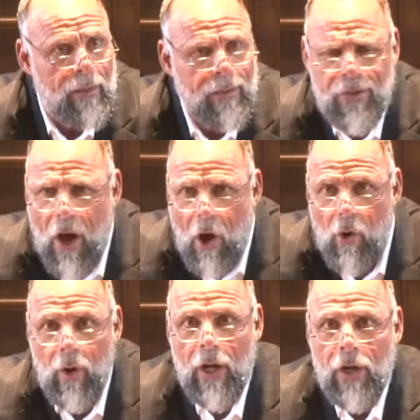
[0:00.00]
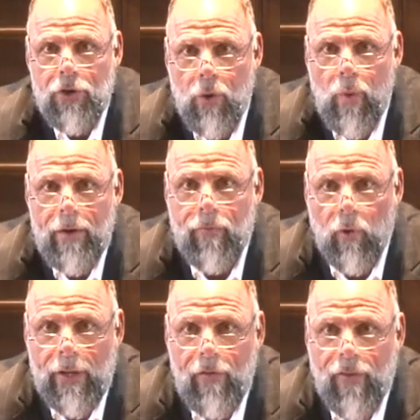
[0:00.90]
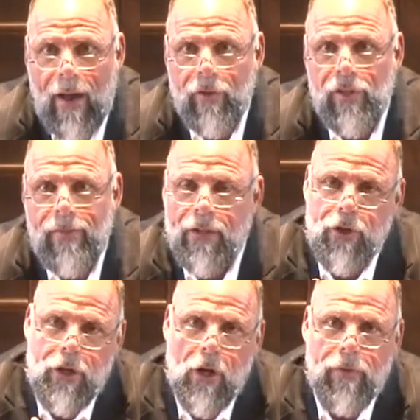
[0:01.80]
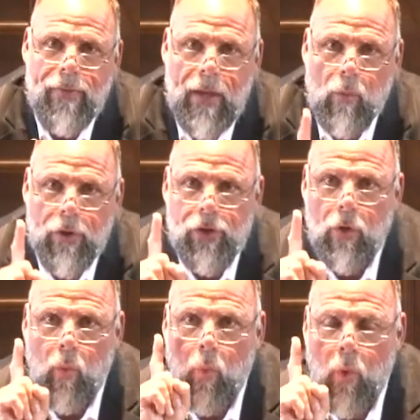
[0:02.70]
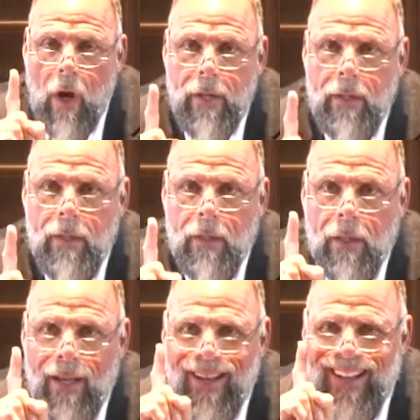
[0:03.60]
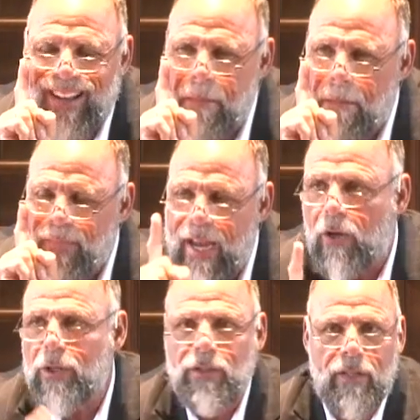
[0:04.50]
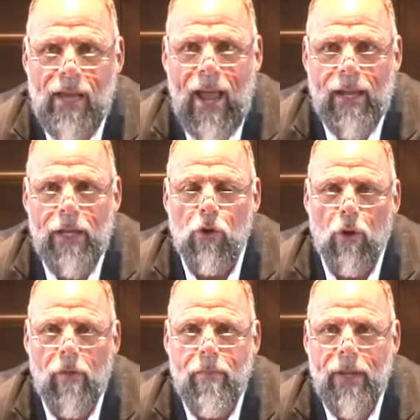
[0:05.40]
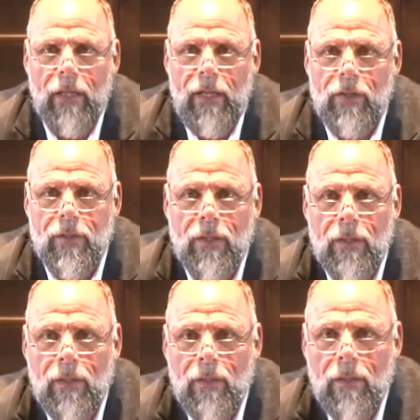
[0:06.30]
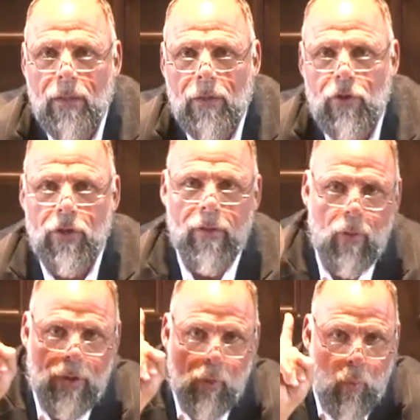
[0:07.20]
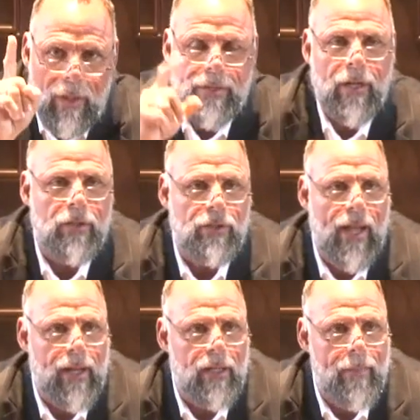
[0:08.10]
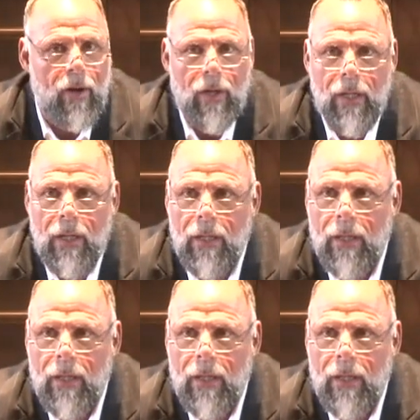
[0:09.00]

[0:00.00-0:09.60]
No. When 45 was in there, do you know that there wasn't one terrorist attack in all of the Middle East? Do you know there wasn't one terrorist attack in America?